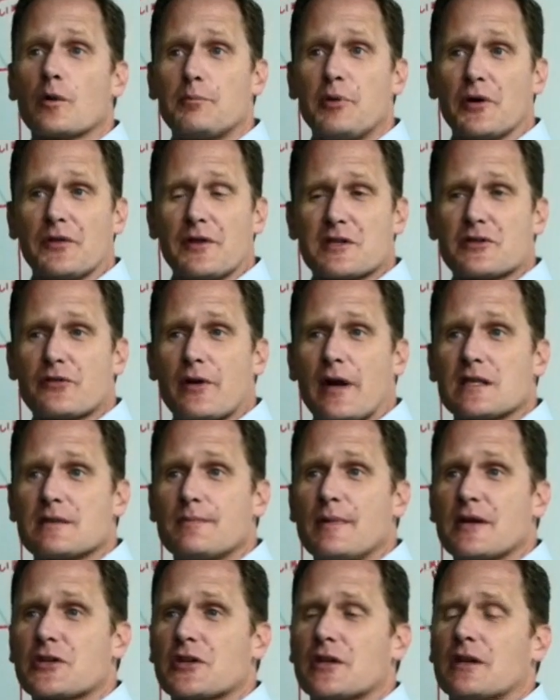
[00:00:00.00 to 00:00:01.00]
would put this
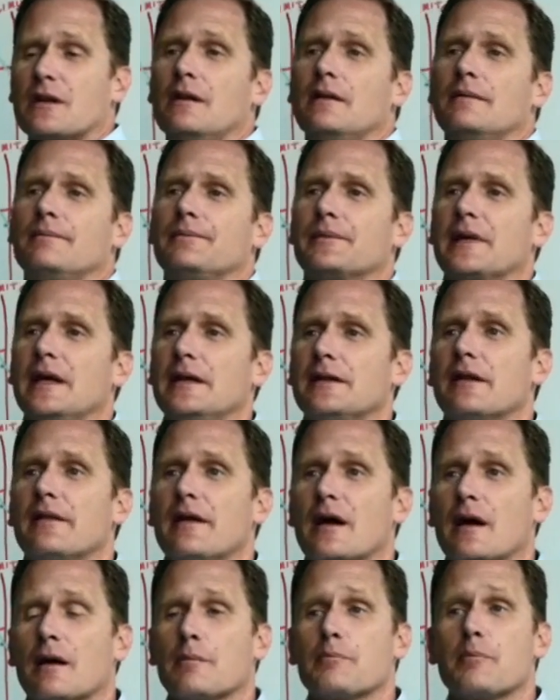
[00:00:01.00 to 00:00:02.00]
transmission into
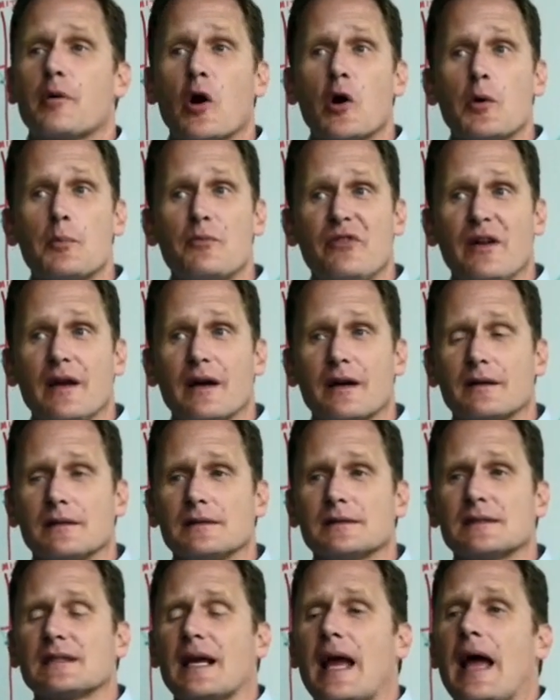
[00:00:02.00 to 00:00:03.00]
their Probe
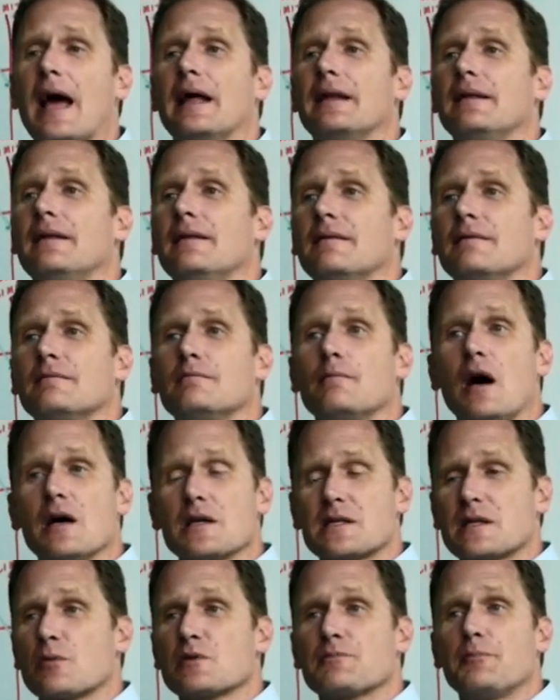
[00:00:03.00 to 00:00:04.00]
vehicles, and
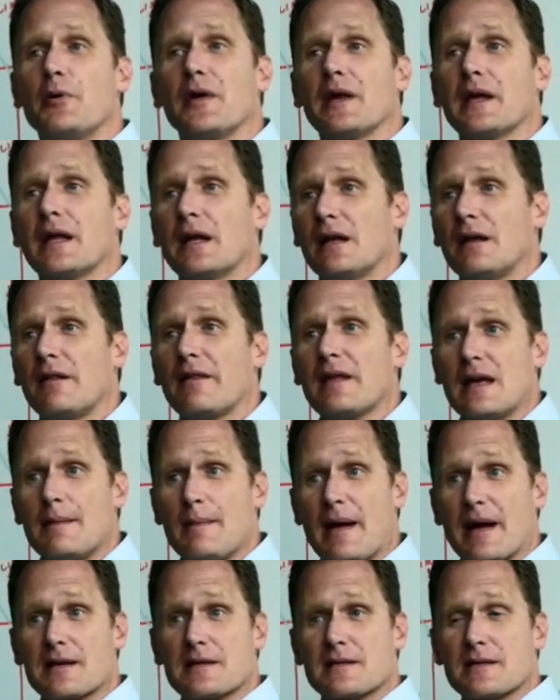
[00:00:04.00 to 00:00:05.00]
Mazda was putting it into the
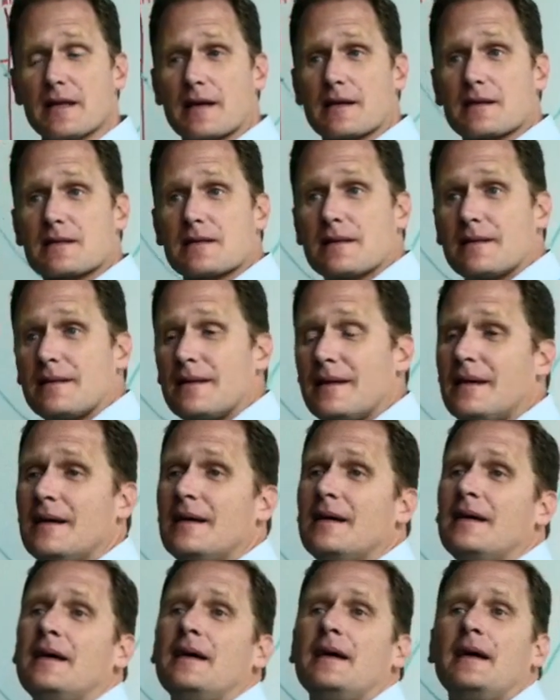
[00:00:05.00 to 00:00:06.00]
MX-6.
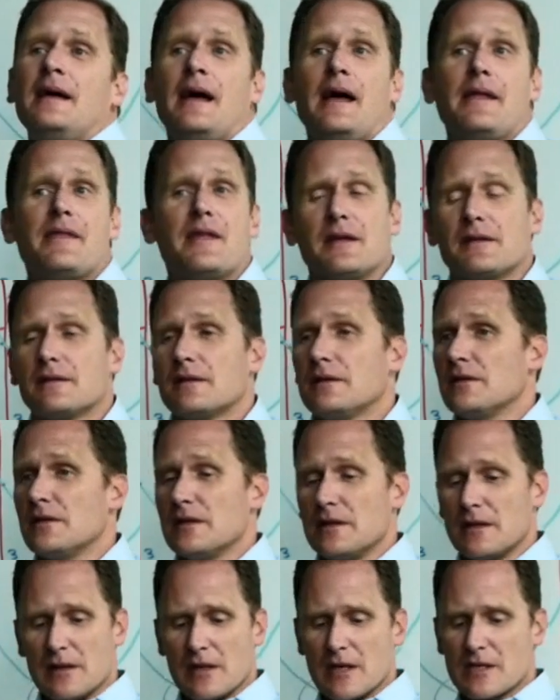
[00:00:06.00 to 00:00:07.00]

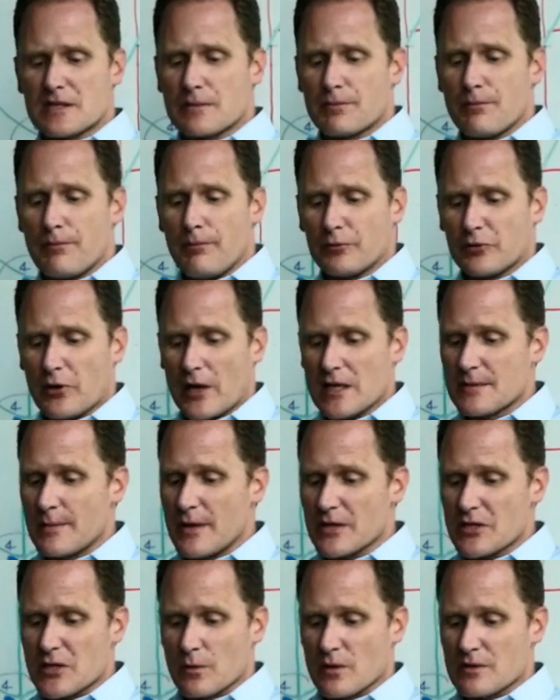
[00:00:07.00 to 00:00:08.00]
This
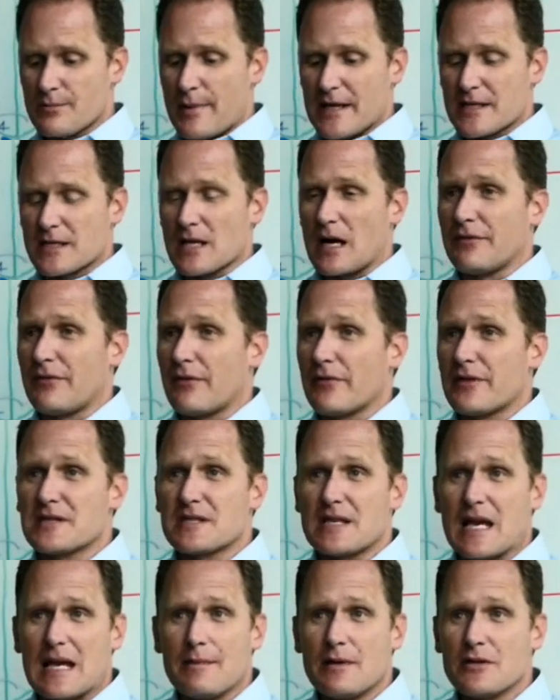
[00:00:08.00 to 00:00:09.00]
transmission was based off of the
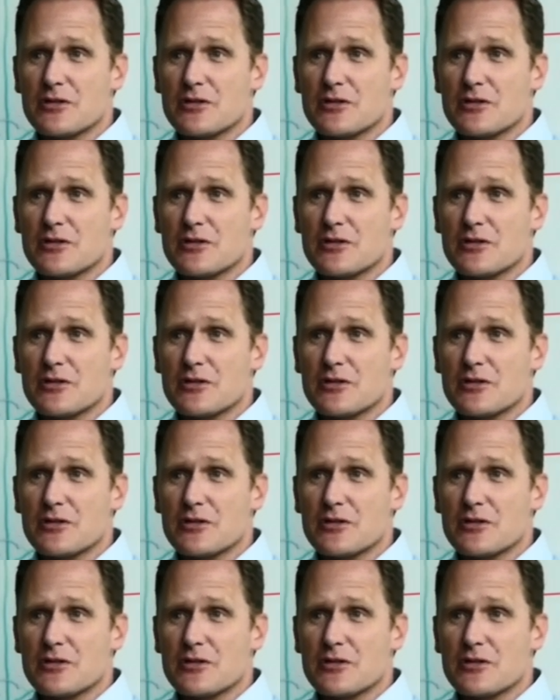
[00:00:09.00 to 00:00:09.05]
same